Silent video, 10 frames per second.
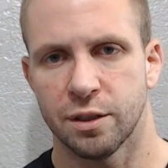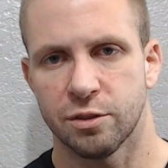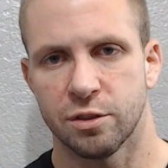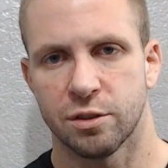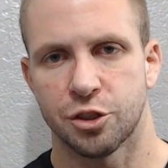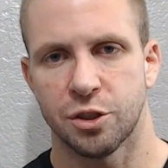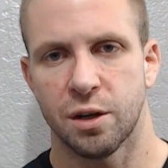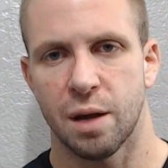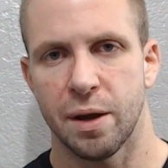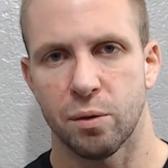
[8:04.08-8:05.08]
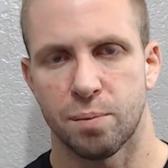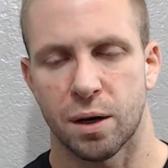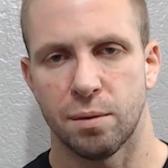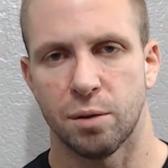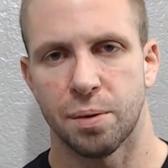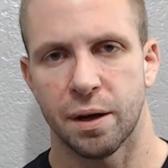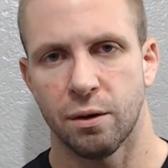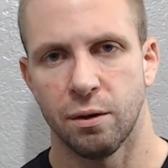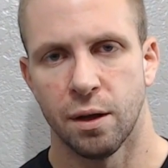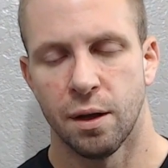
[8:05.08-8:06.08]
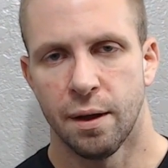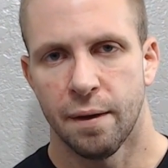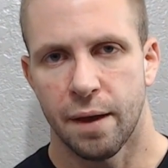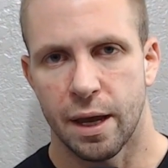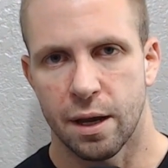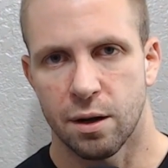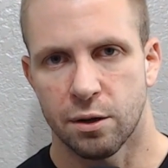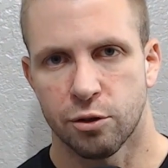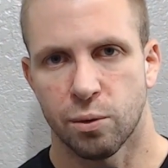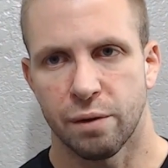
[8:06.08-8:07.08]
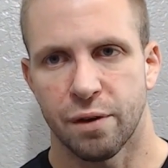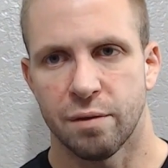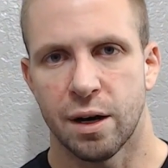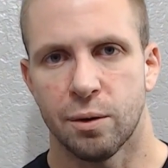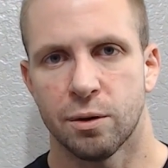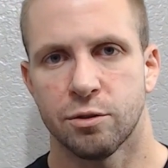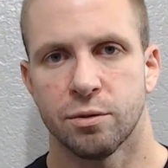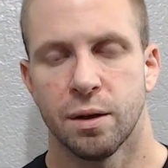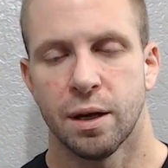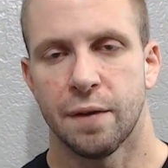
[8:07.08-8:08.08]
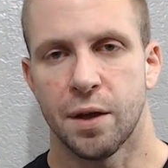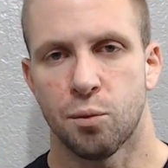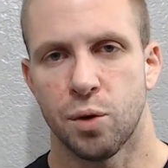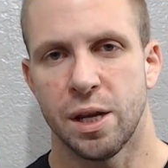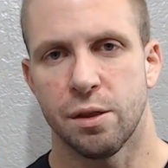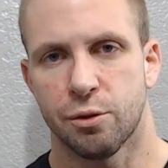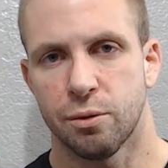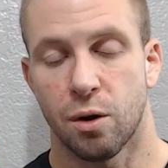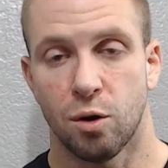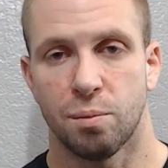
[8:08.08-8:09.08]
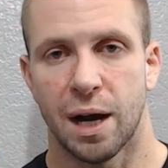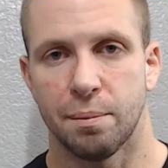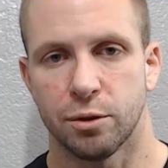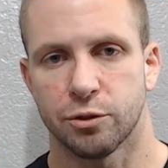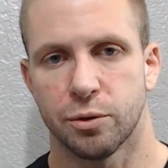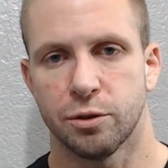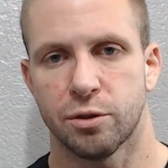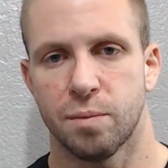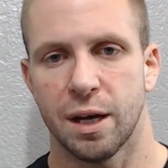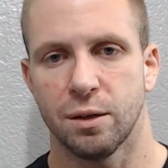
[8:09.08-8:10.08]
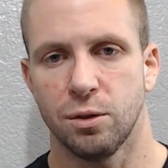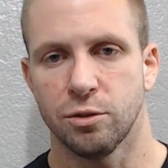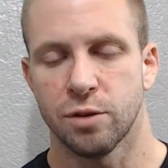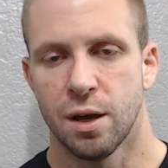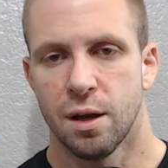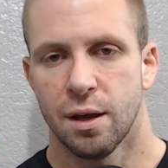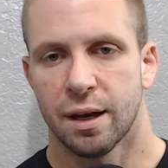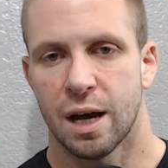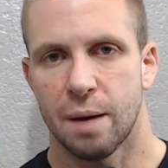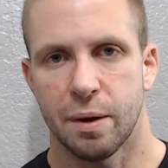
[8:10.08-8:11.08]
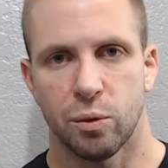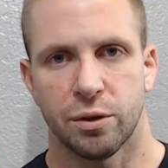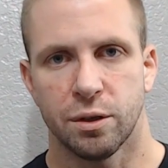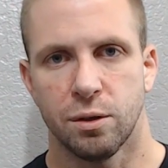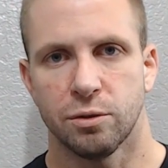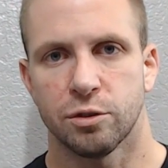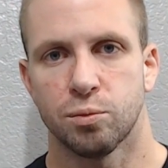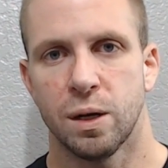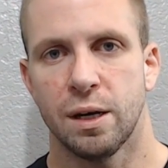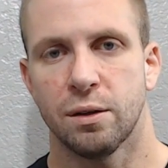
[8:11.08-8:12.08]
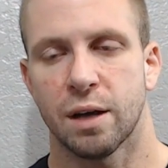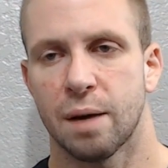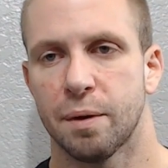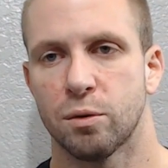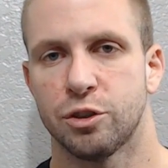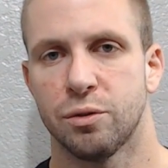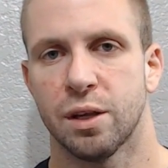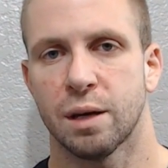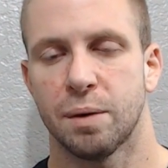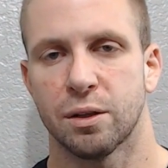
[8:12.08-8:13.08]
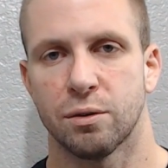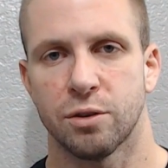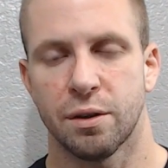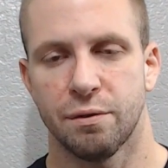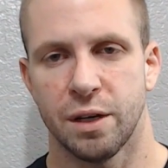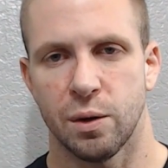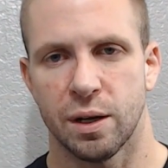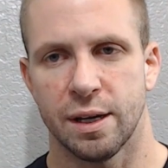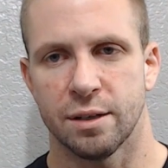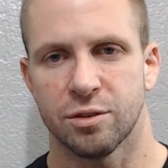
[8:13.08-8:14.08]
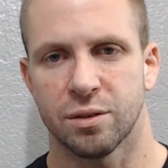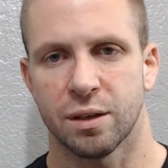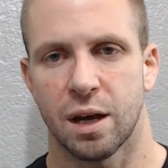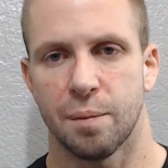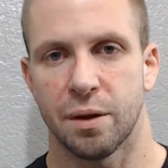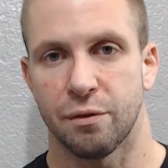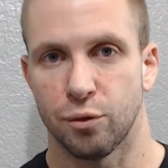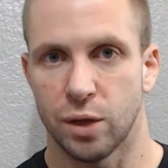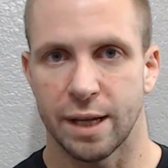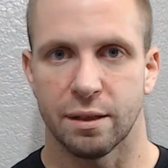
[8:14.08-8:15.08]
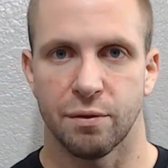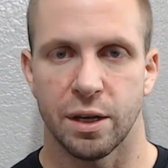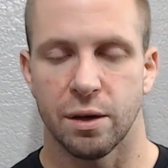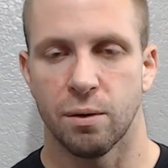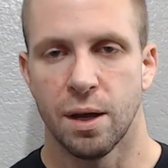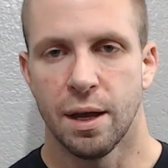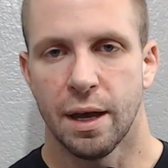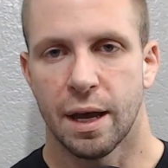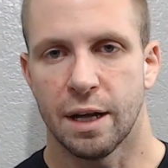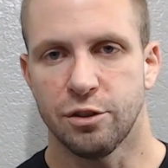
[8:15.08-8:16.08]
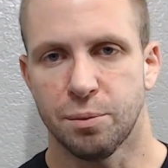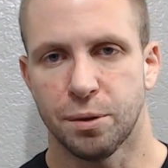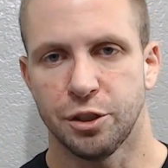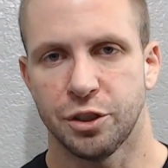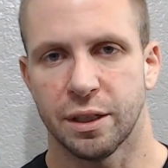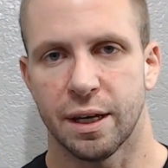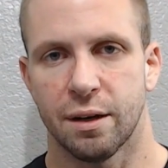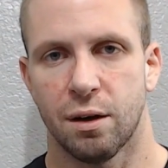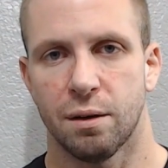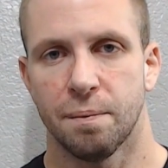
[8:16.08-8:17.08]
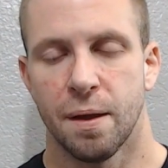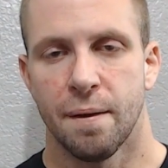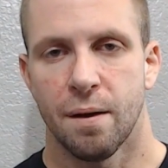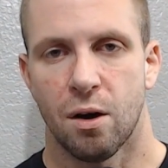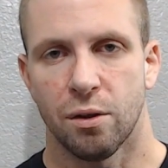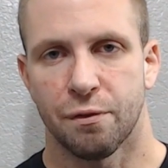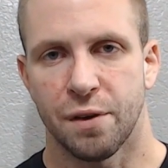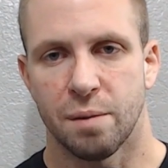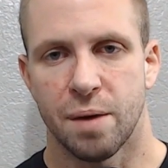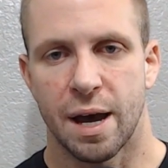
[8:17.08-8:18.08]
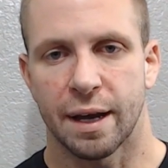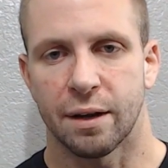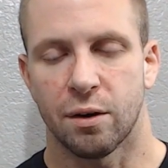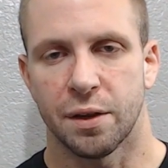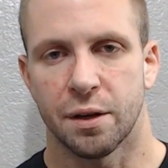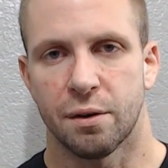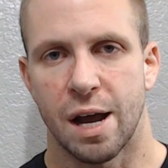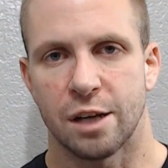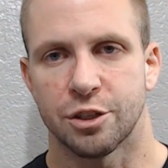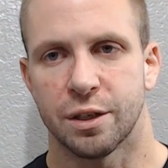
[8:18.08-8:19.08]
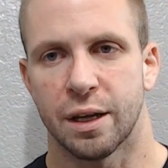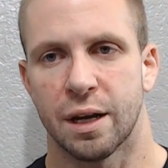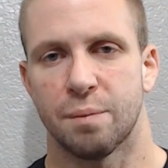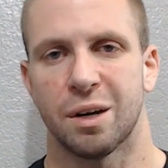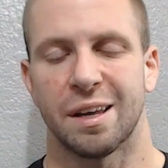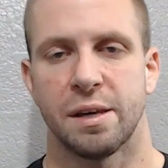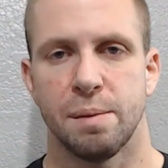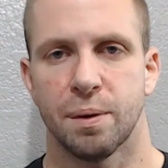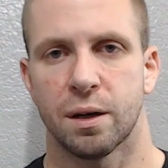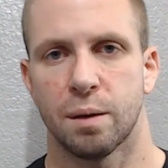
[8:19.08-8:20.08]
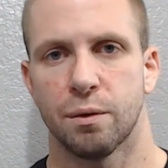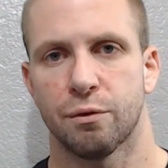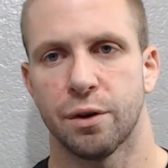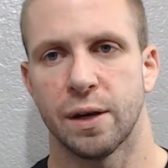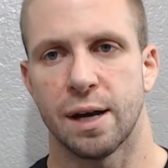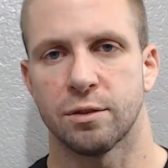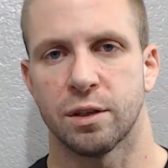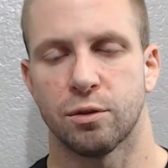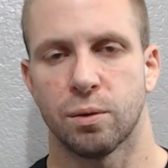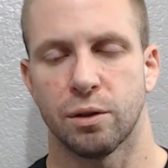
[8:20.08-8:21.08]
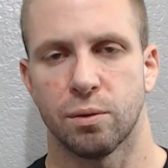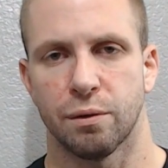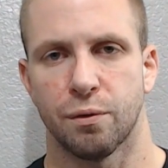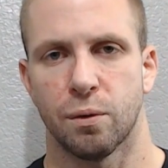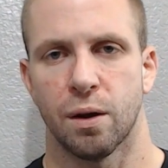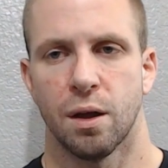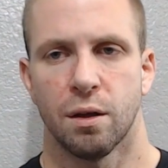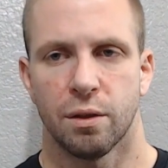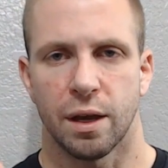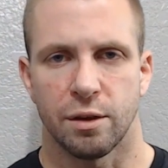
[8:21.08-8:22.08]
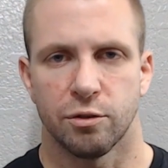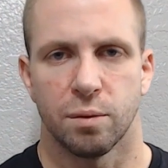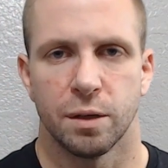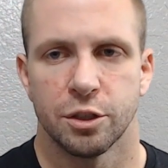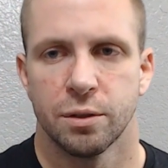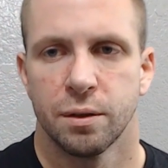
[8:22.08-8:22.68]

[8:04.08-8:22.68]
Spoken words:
This is the shirt I made with Barbell Apparel in under 25 hours. And then reading through the whole Bible. So those are my goals. Comment with your goals as well. Comment what you think about those other video ideas. Comment if you like the video. And I just appreciate that all the feedback and all the interaction. And I'm going to keep it coming for you guys in 2024. Thank you so much.